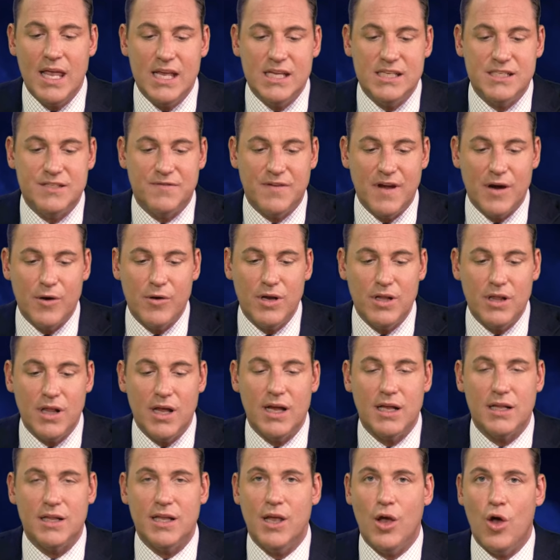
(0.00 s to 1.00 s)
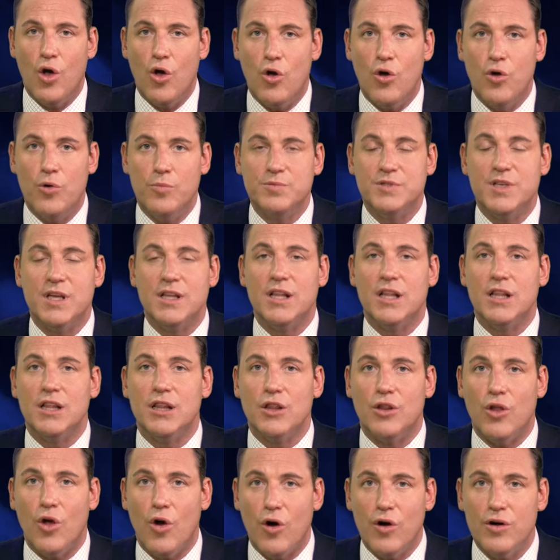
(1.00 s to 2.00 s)
is very likely home to the
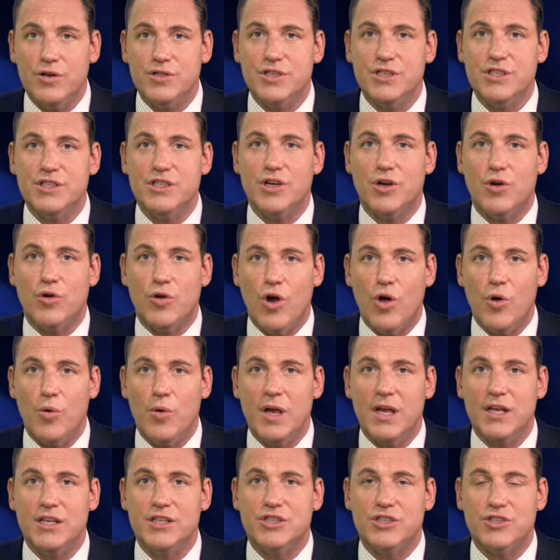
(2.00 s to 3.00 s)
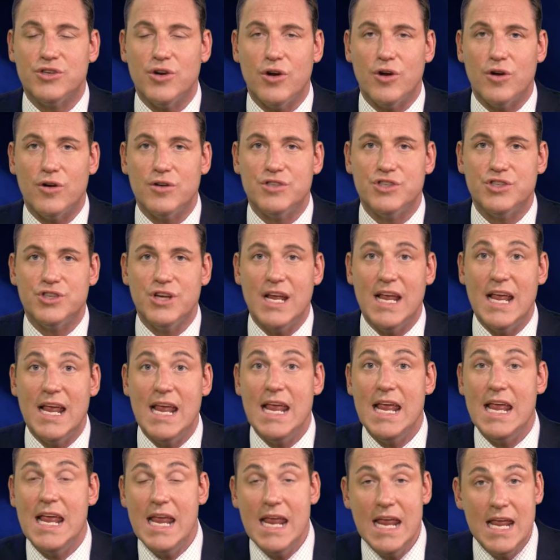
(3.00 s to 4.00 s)
largest growing church
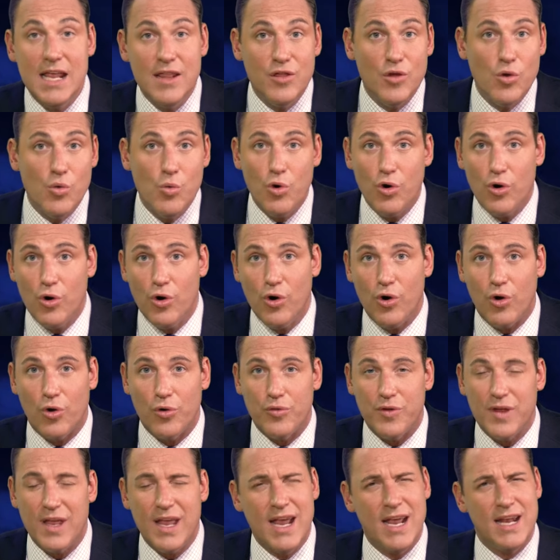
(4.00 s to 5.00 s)
in the world.